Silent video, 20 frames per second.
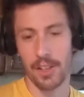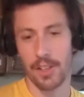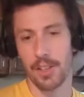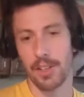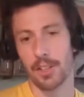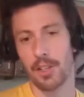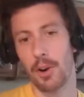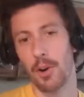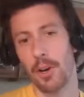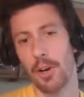
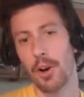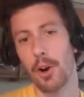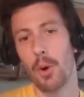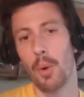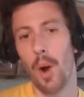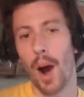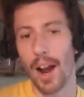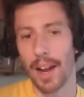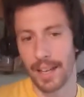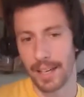Going to
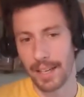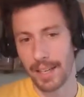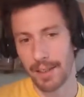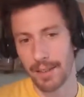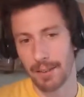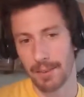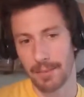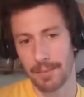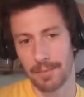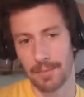Hawaii.
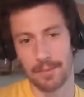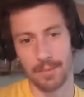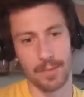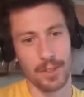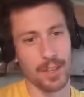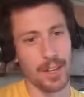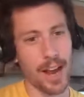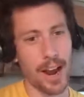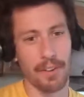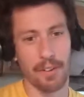
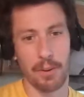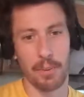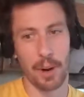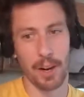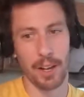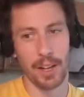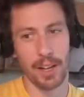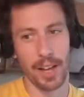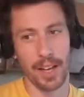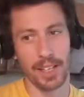
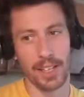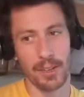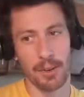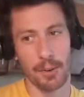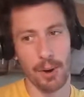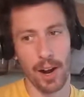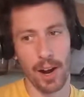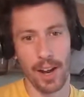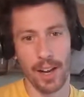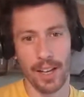Everybody likes
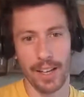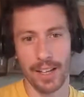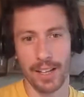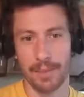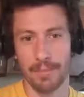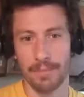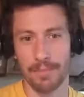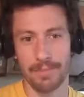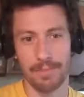Hawaii,